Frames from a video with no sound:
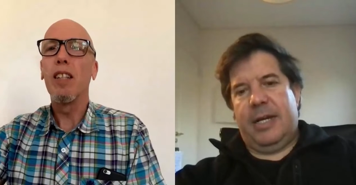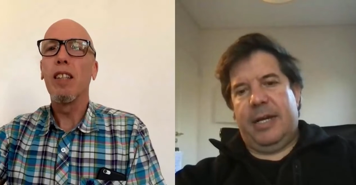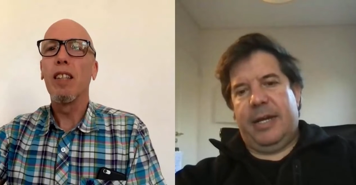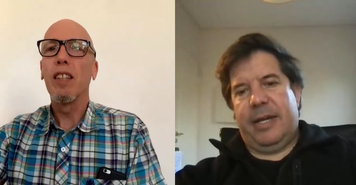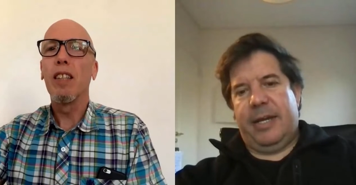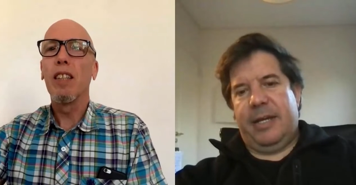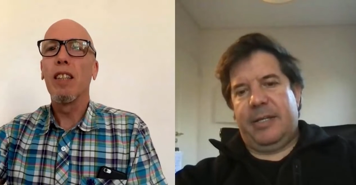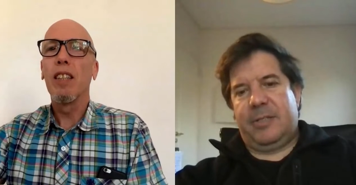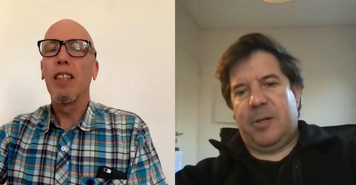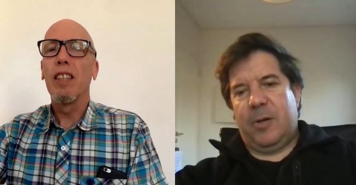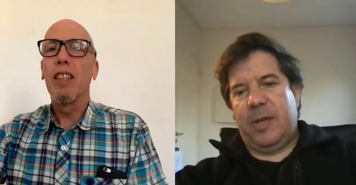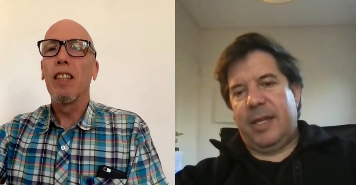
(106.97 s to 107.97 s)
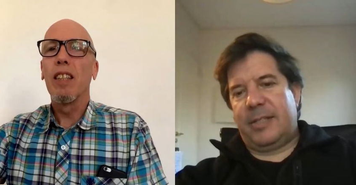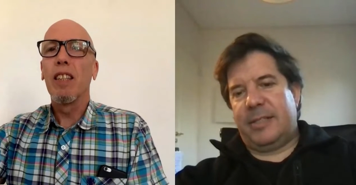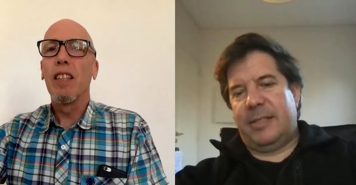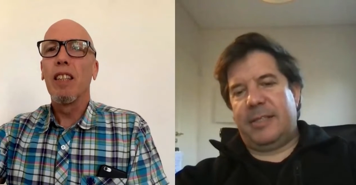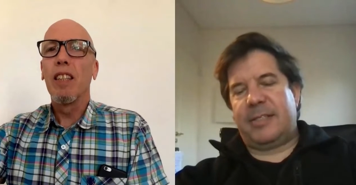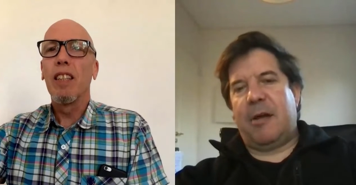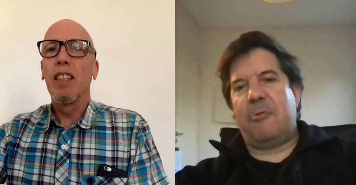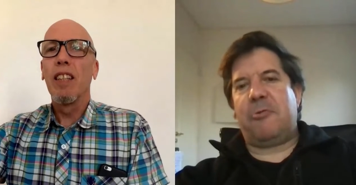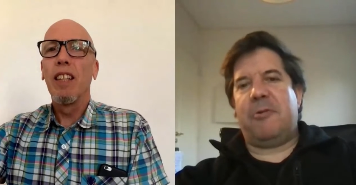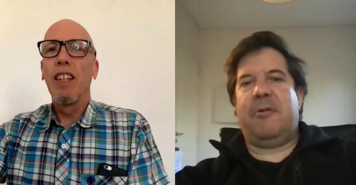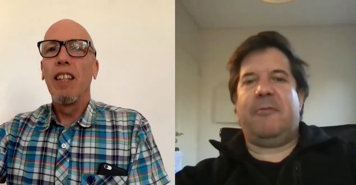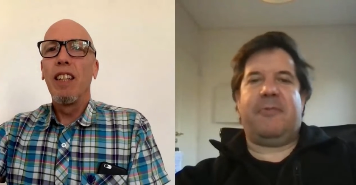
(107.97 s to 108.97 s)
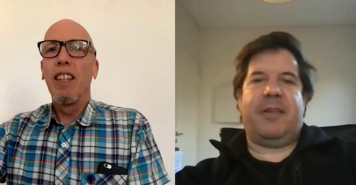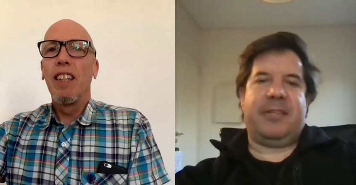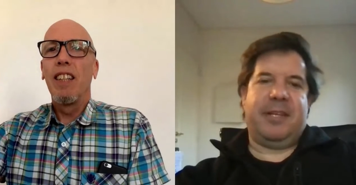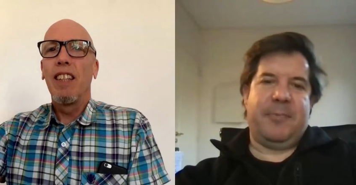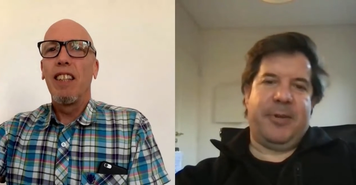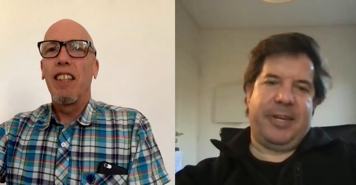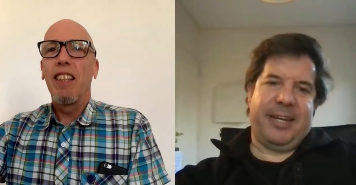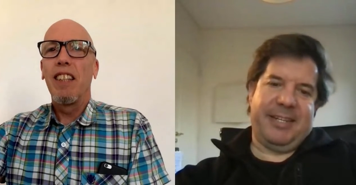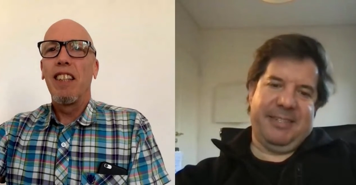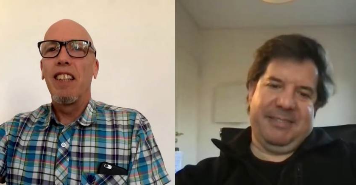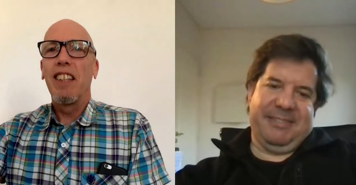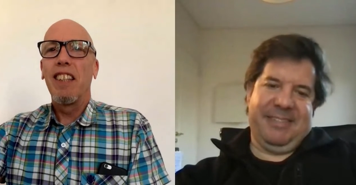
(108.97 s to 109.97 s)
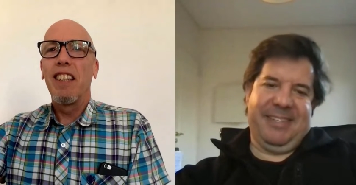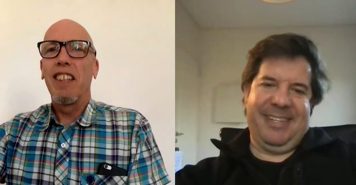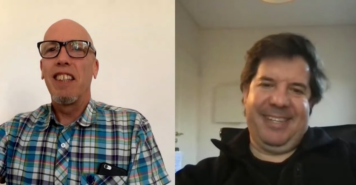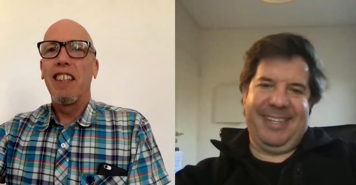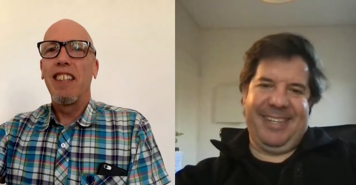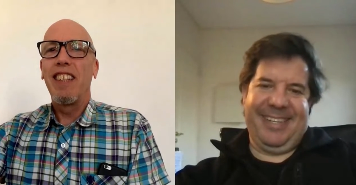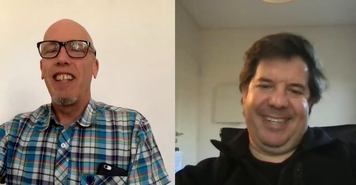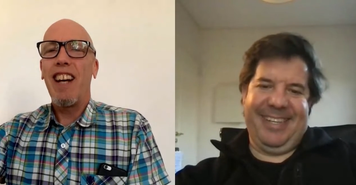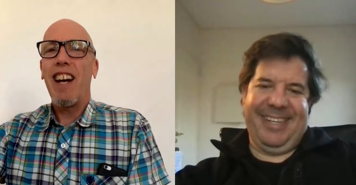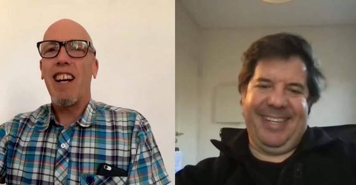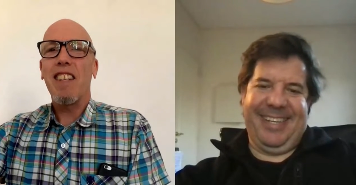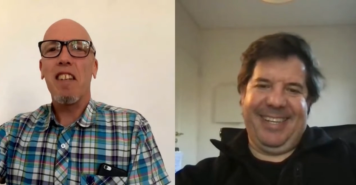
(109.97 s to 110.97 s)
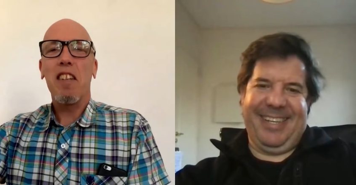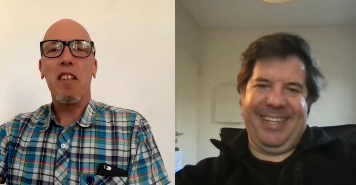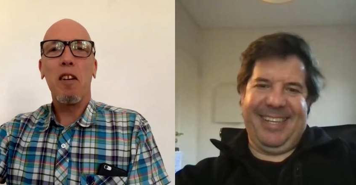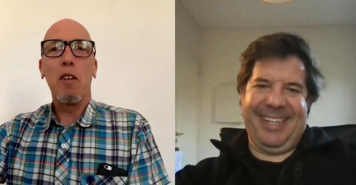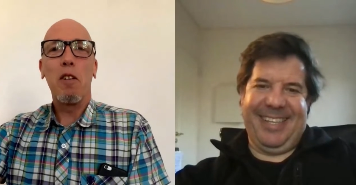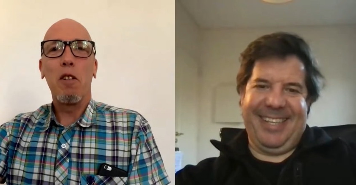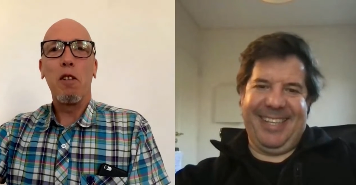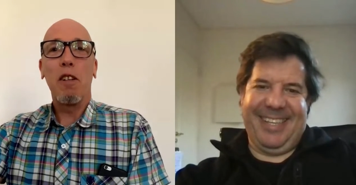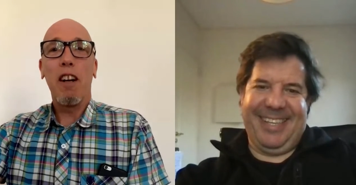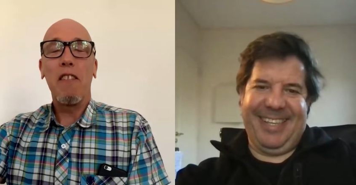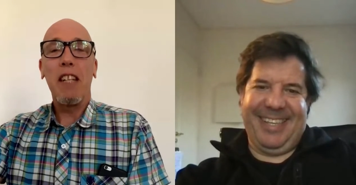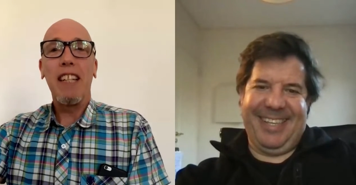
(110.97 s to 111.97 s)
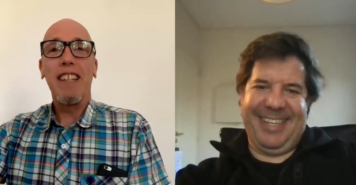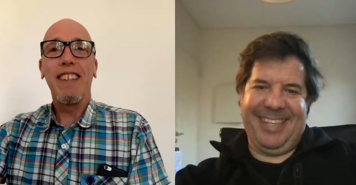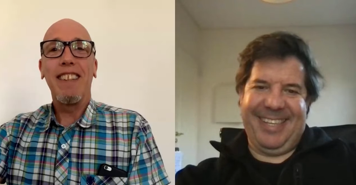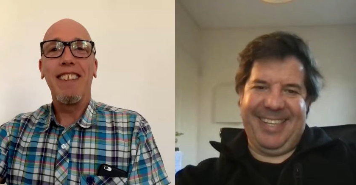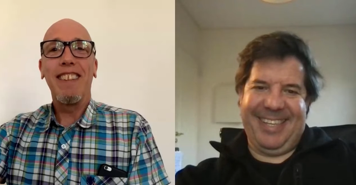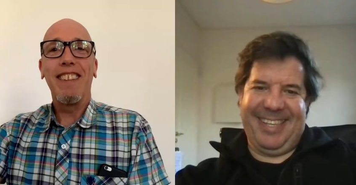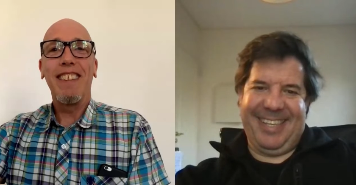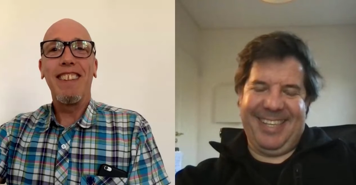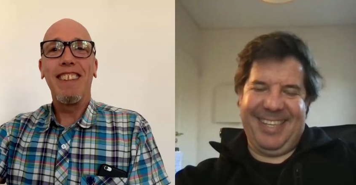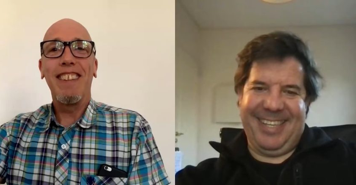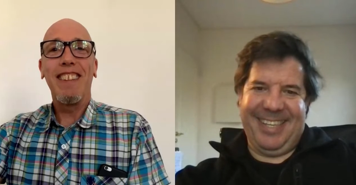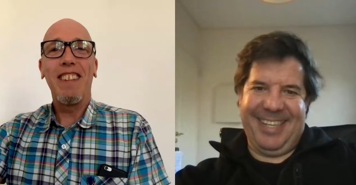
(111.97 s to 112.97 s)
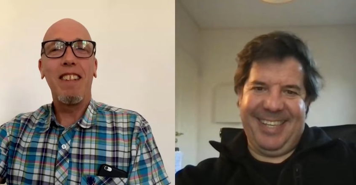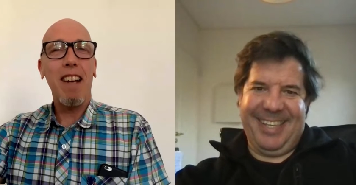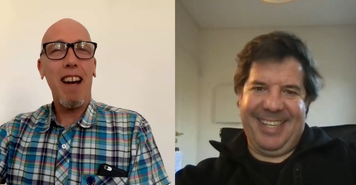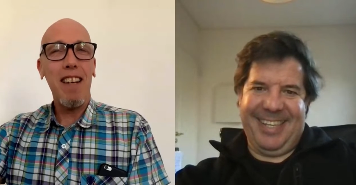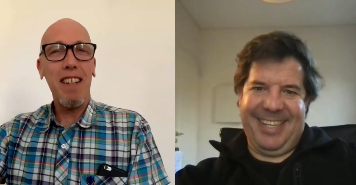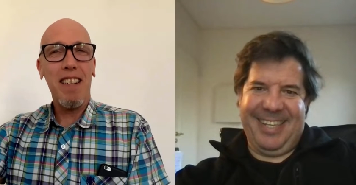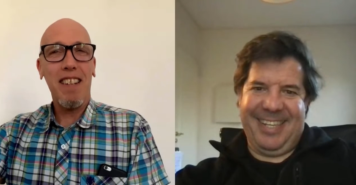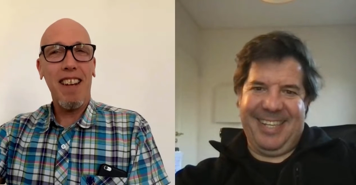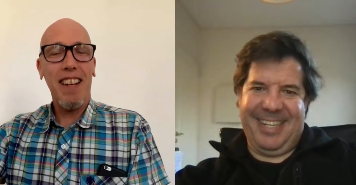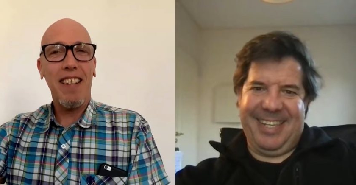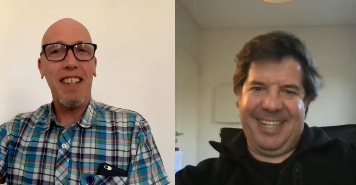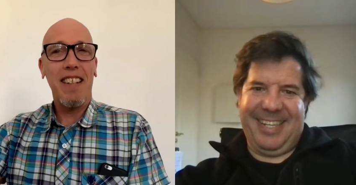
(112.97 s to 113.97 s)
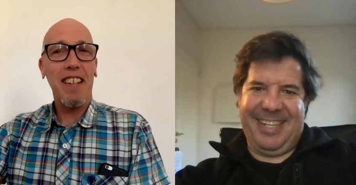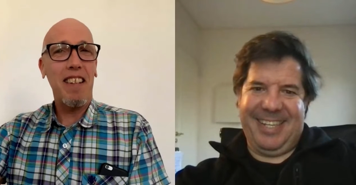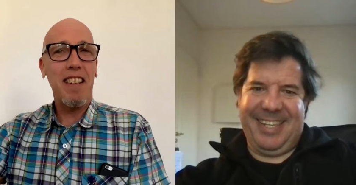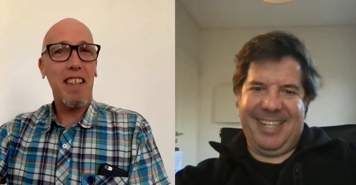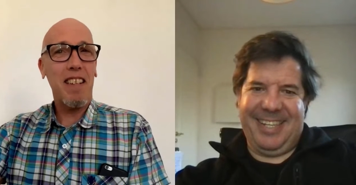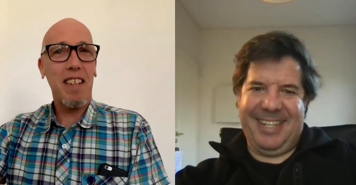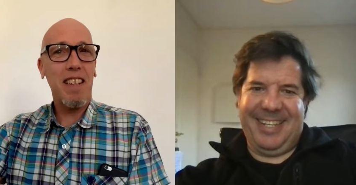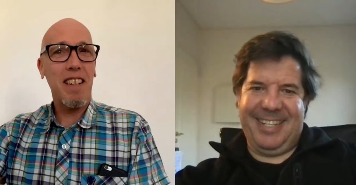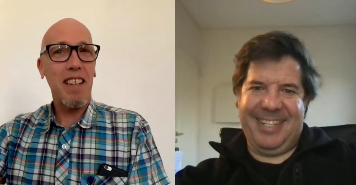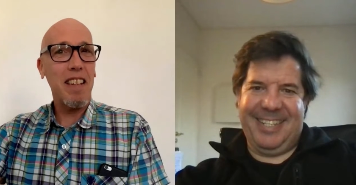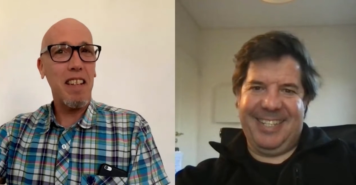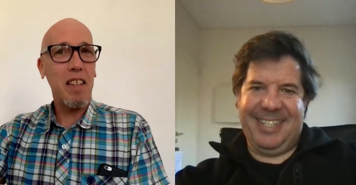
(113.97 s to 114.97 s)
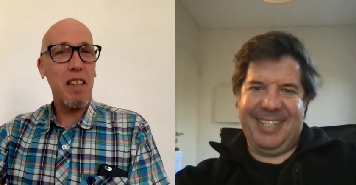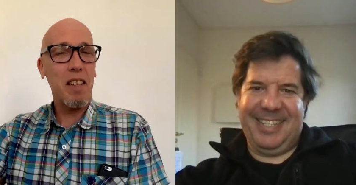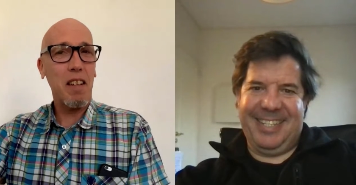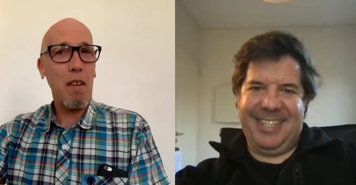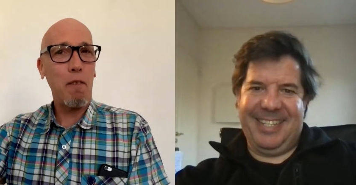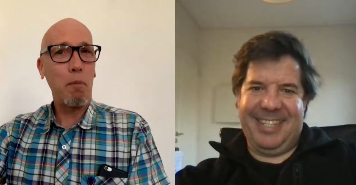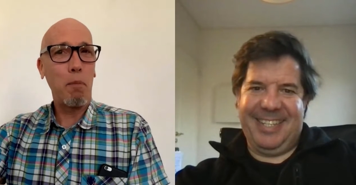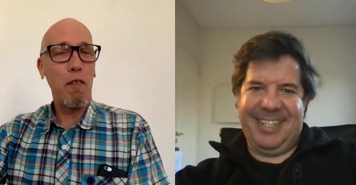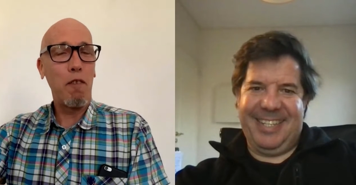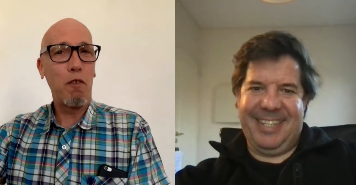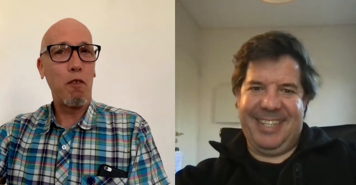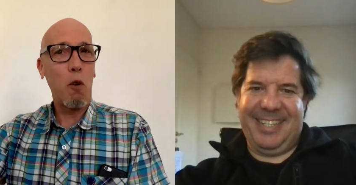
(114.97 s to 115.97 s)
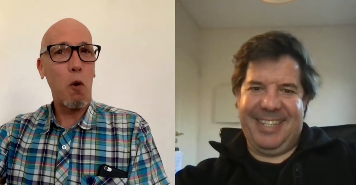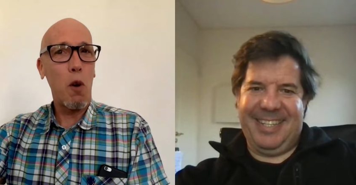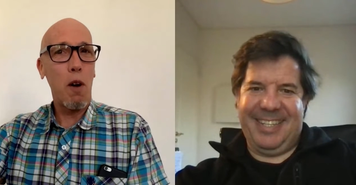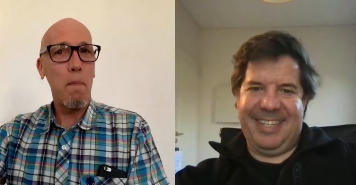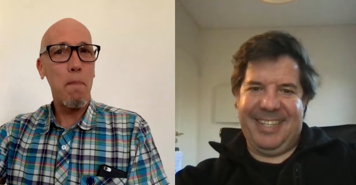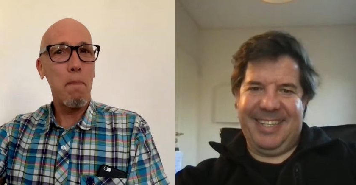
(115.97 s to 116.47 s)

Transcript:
Speaker 1: Uh, so, yes, in the south of Latin America.
Speaker 2: Yeah. So, I mean, you guys like did did this stuff before